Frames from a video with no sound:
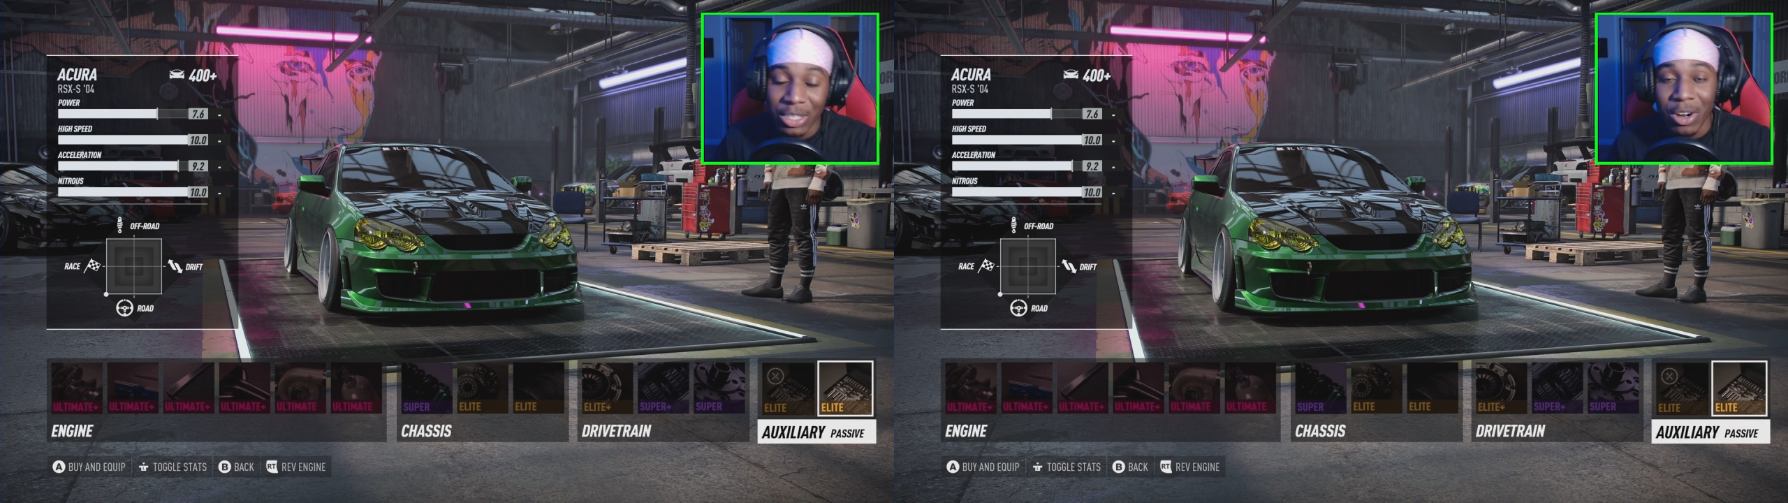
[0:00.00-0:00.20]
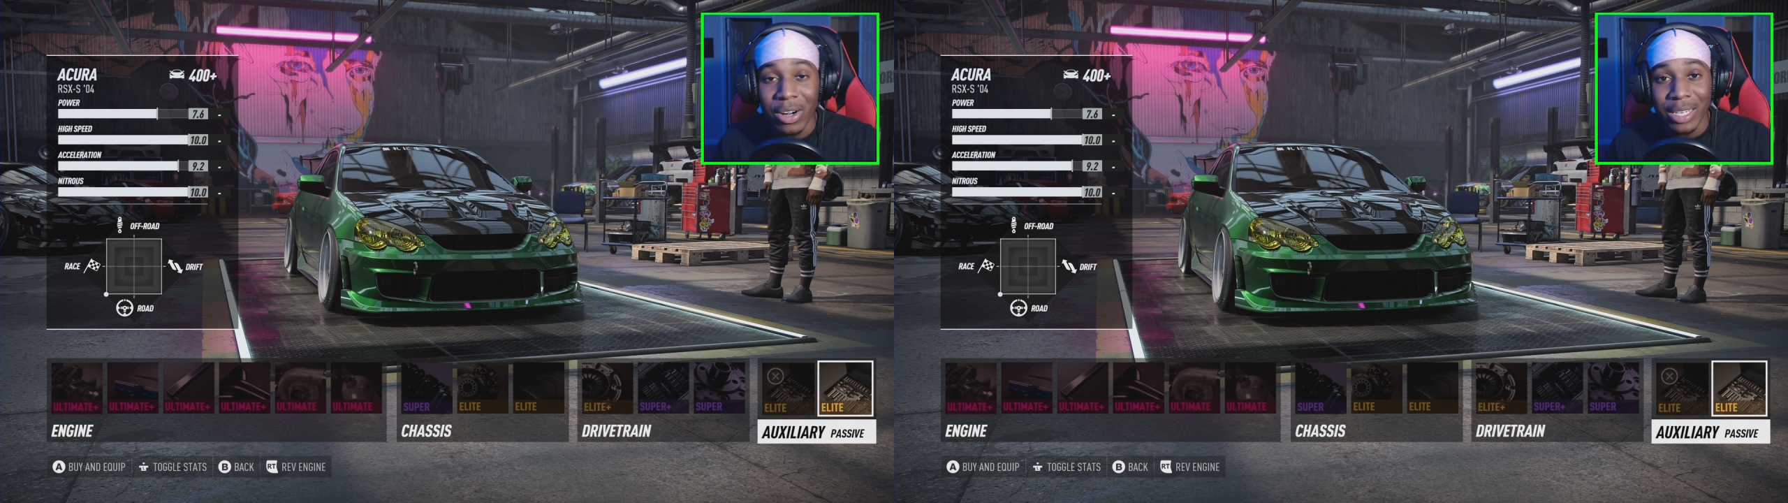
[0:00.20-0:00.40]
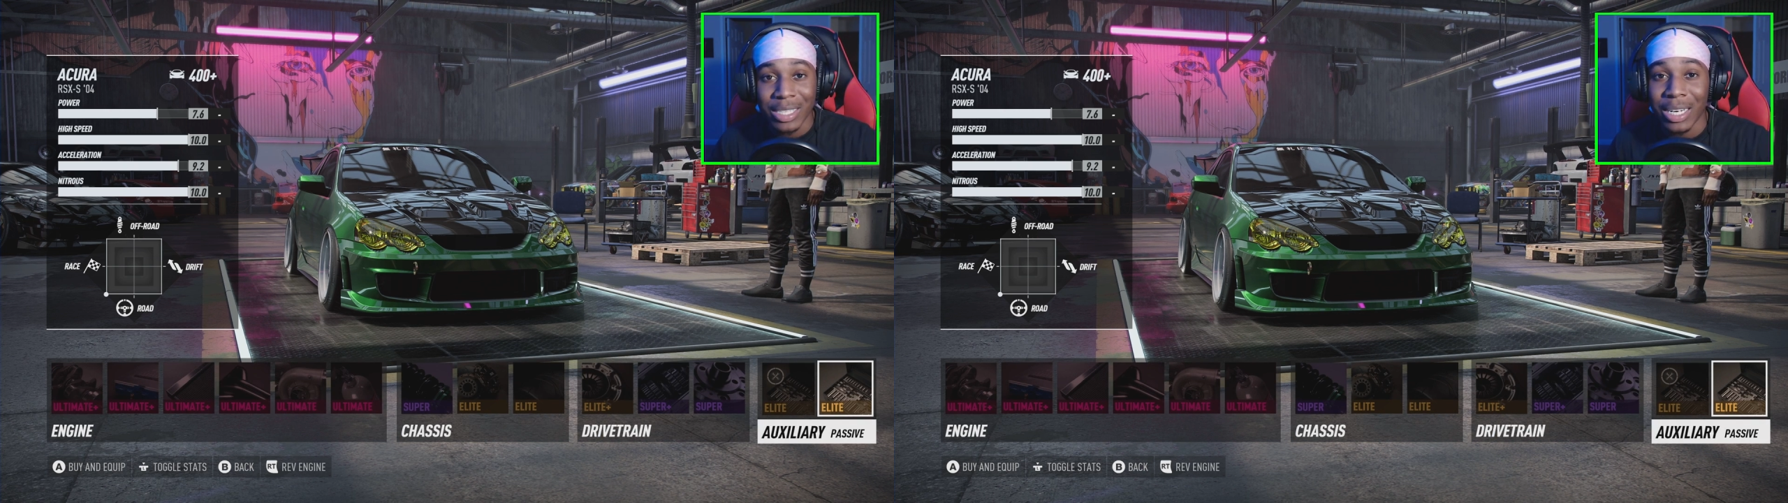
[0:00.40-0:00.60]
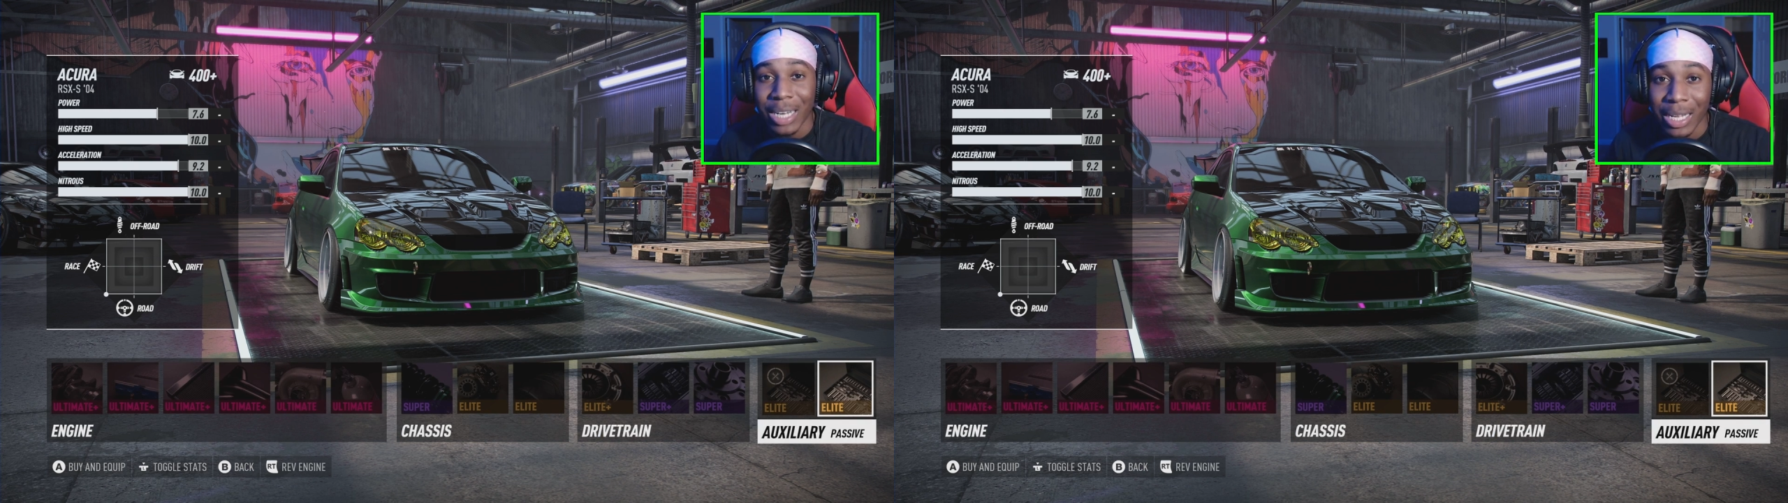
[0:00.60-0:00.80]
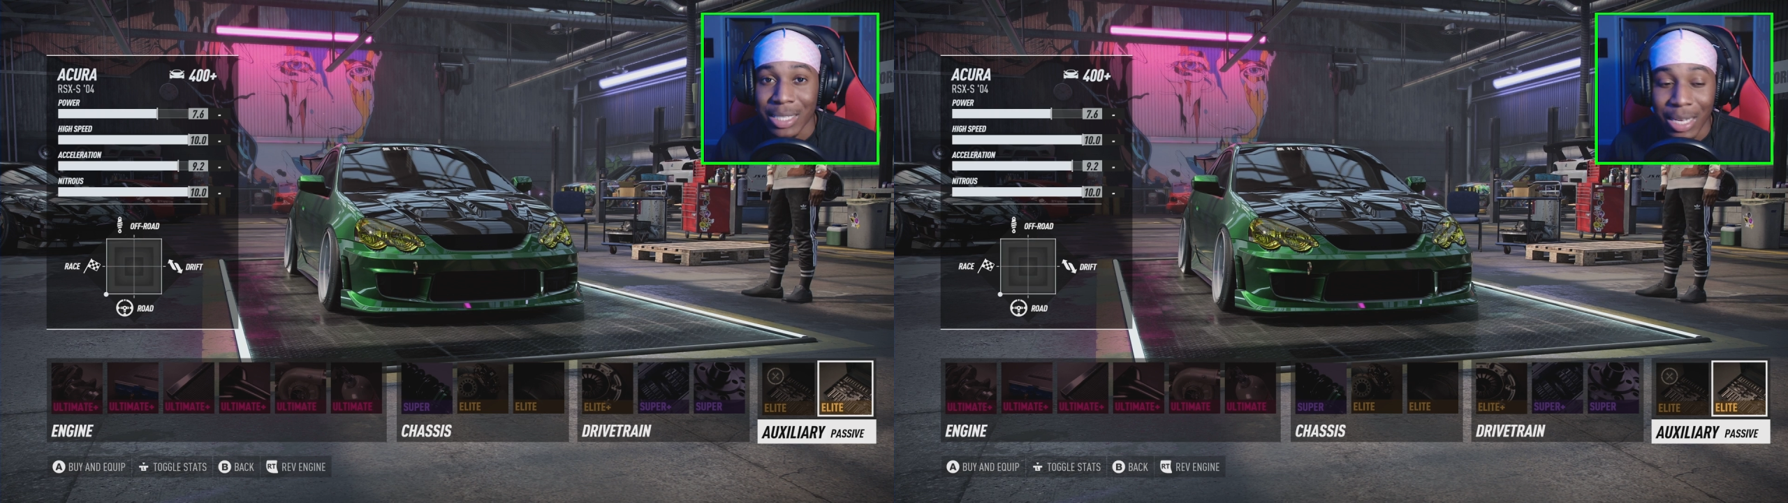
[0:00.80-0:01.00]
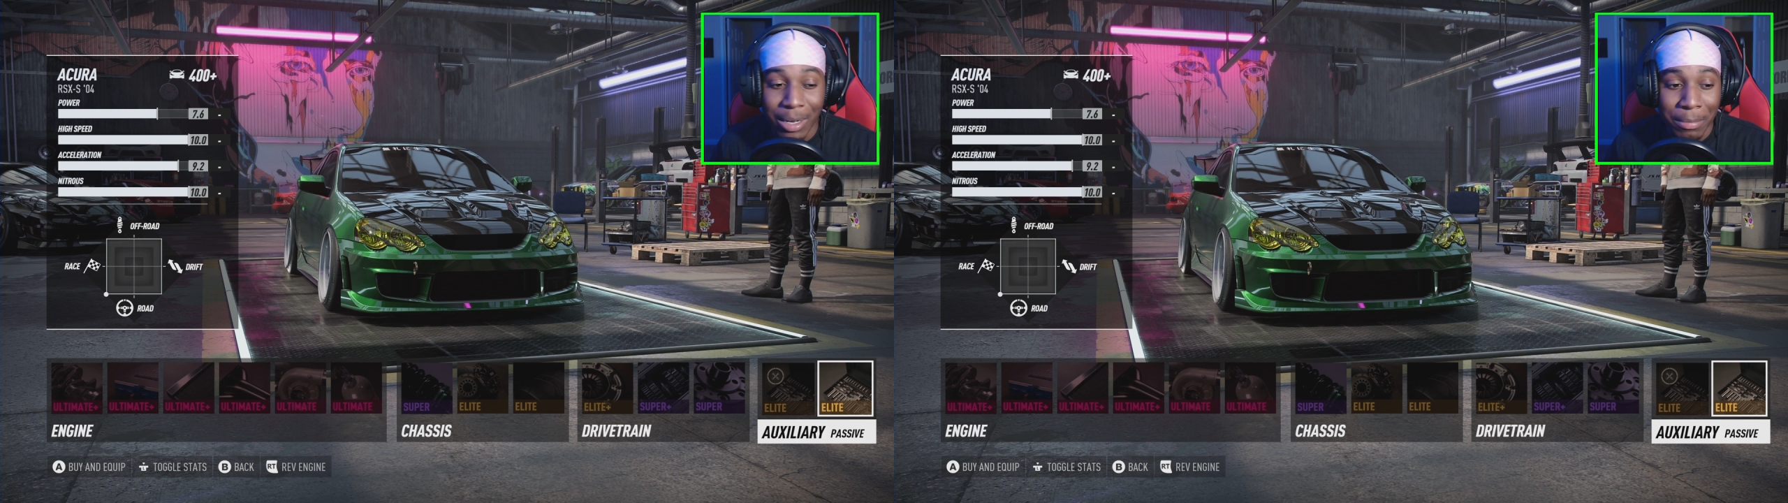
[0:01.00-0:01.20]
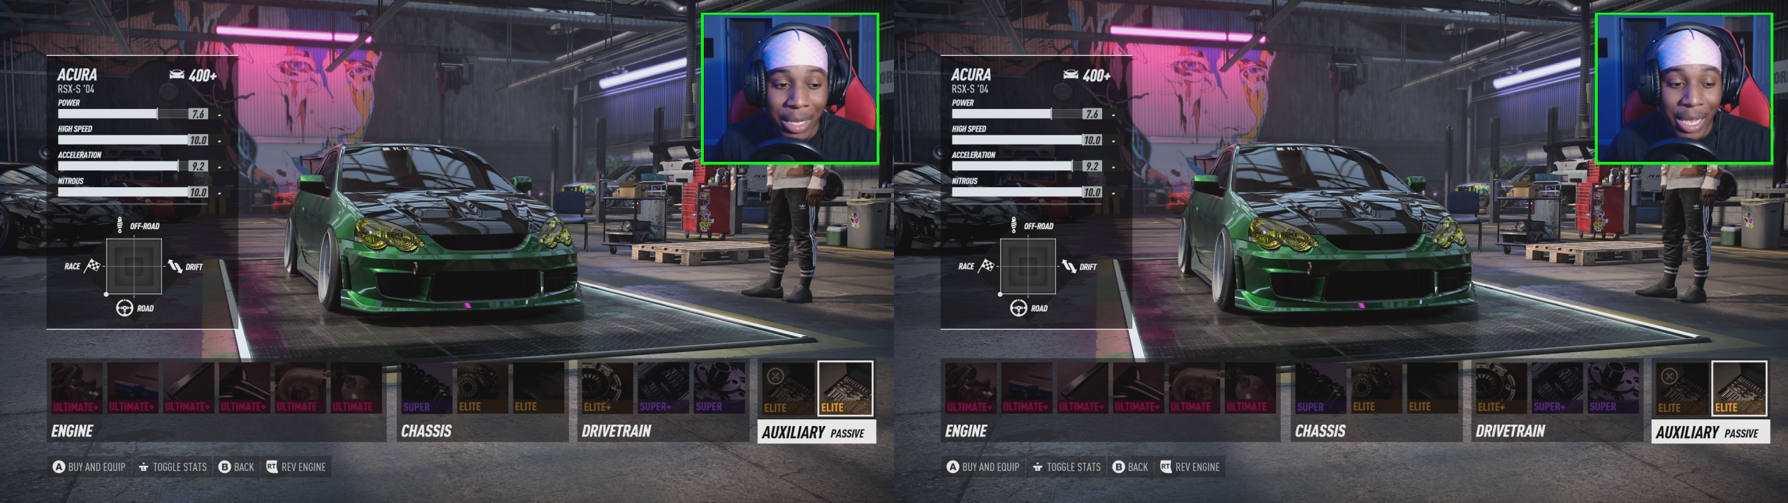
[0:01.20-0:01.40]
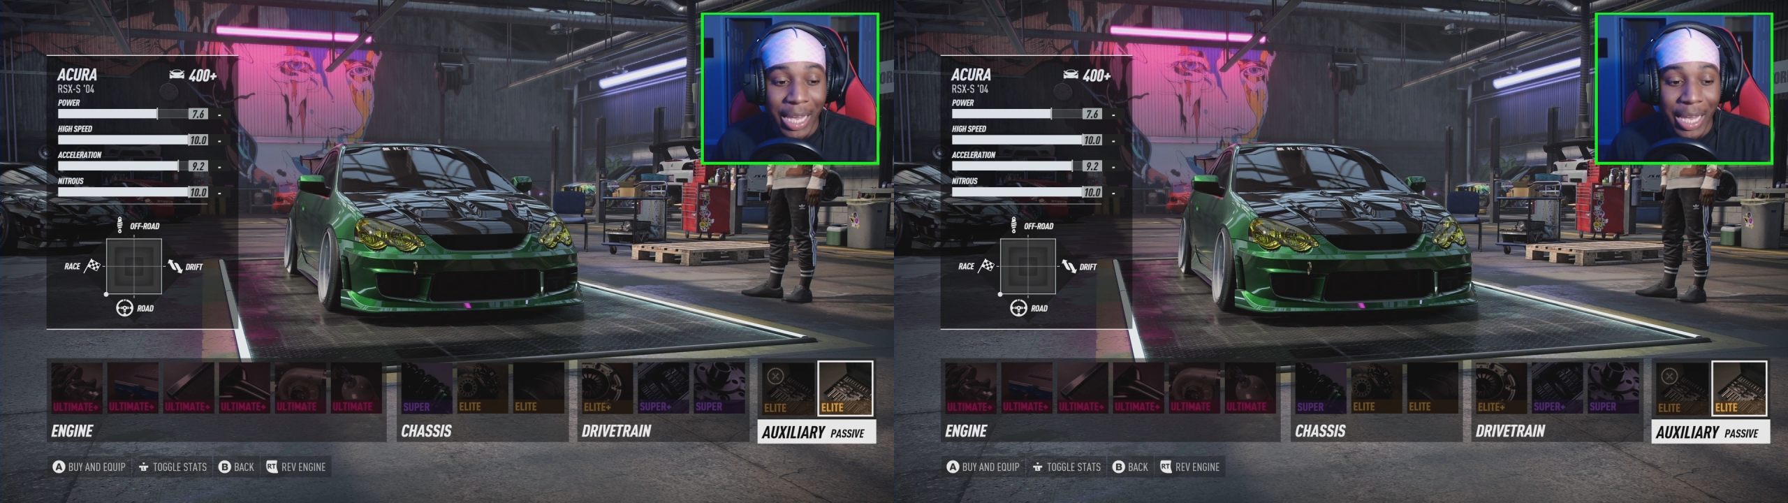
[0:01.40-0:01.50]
car into the nighttime